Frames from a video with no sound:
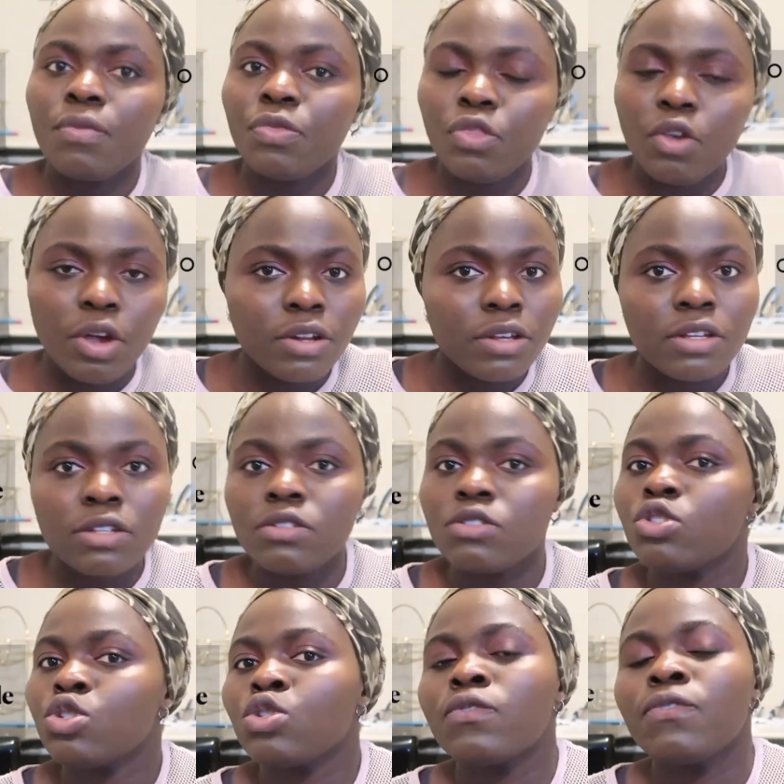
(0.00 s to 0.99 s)
30
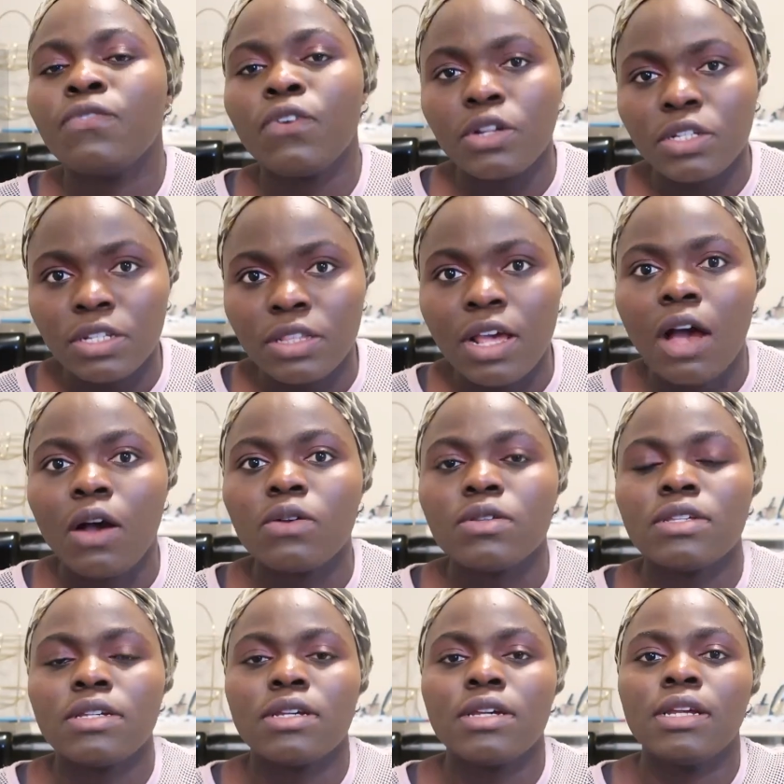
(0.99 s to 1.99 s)
to
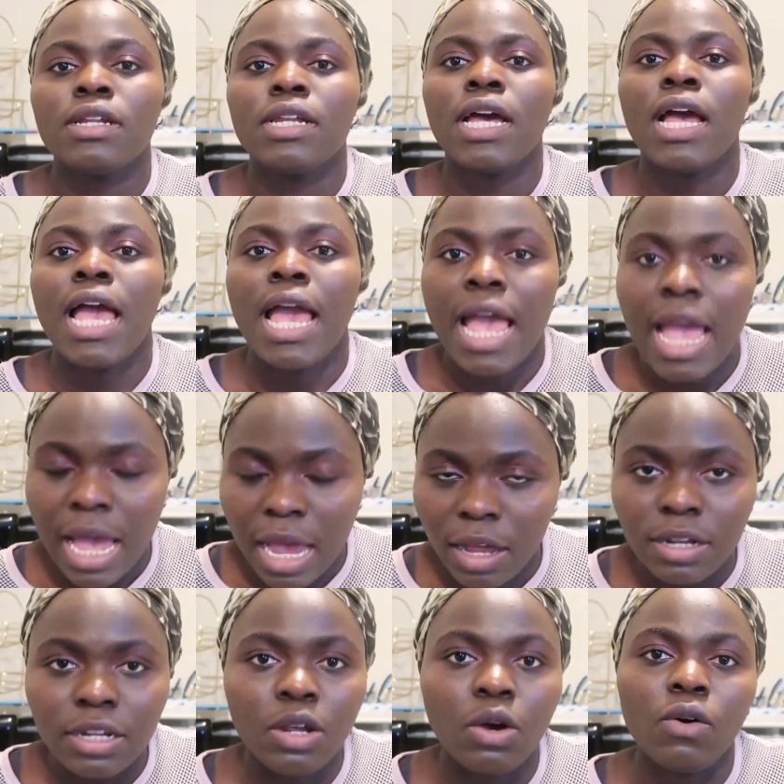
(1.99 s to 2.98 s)
40,000
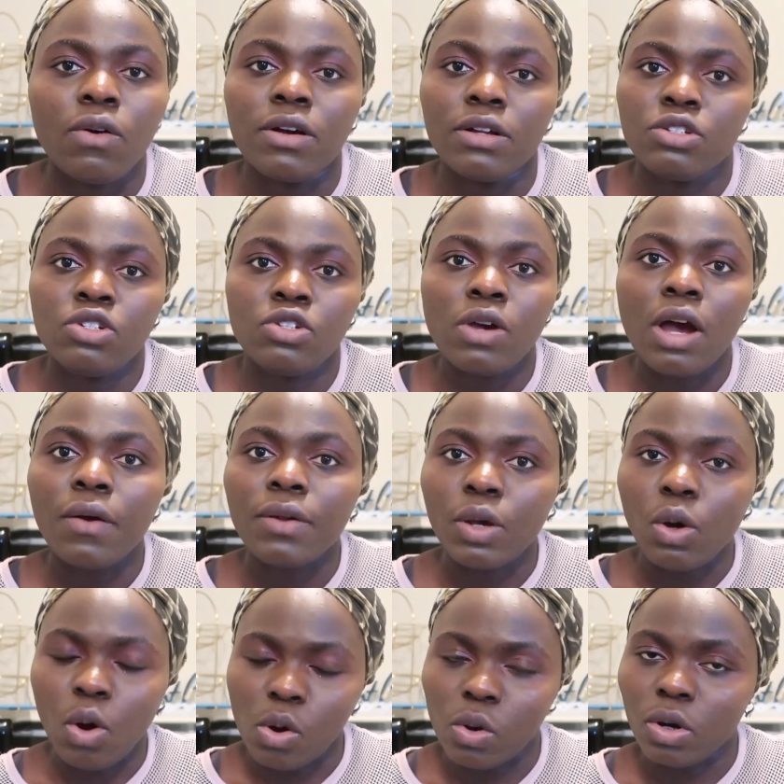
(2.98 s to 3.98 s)
throughout
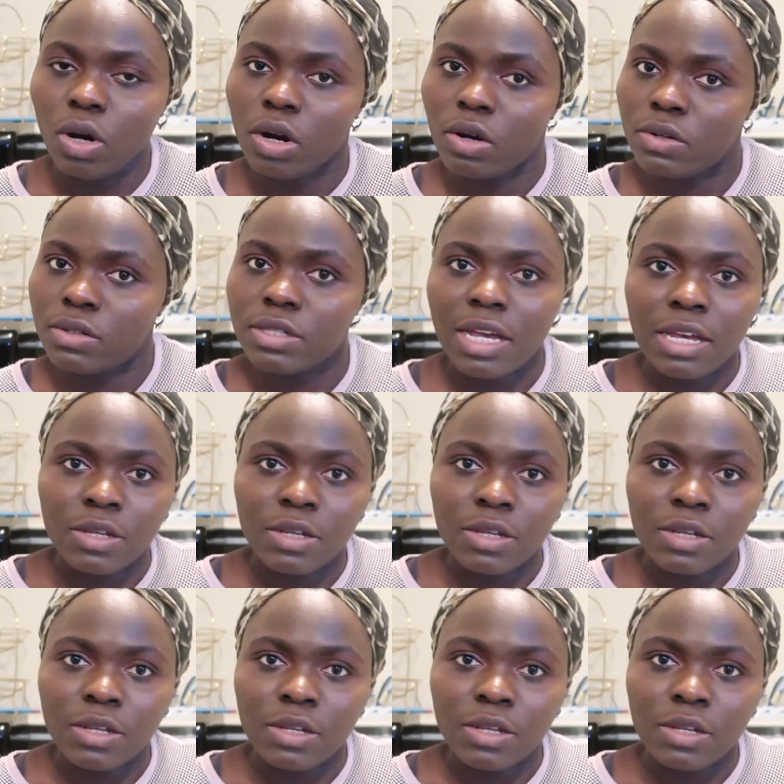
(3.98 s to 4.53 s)
the whole course